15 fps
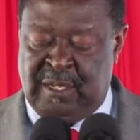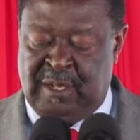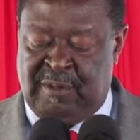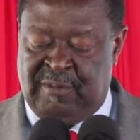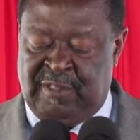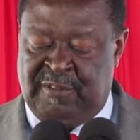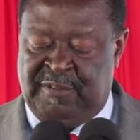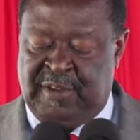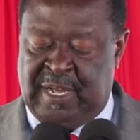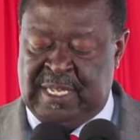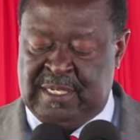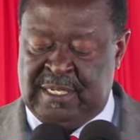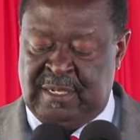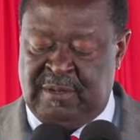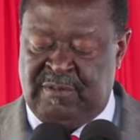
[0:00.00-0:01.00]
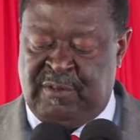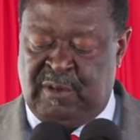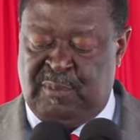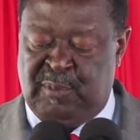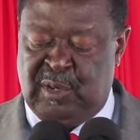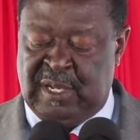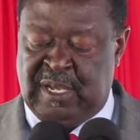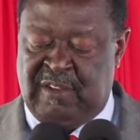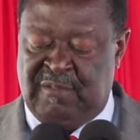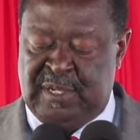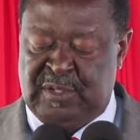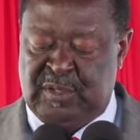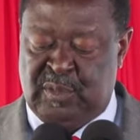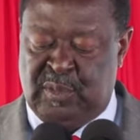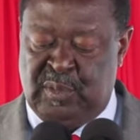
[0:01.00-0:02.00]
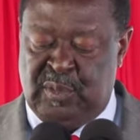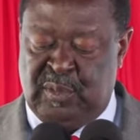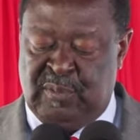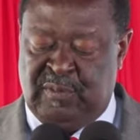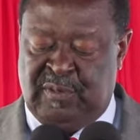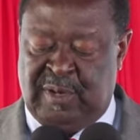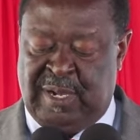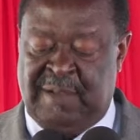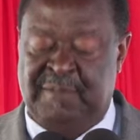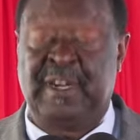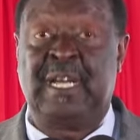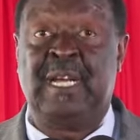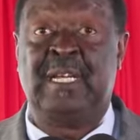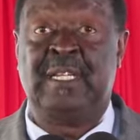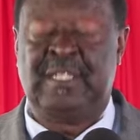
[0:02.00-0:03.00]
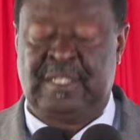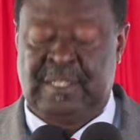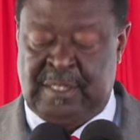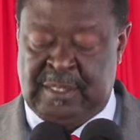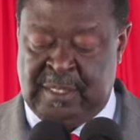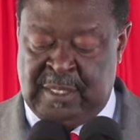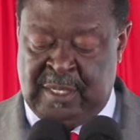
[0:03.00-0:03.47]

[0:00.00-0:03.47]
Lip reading: of the first informal government school for Africans,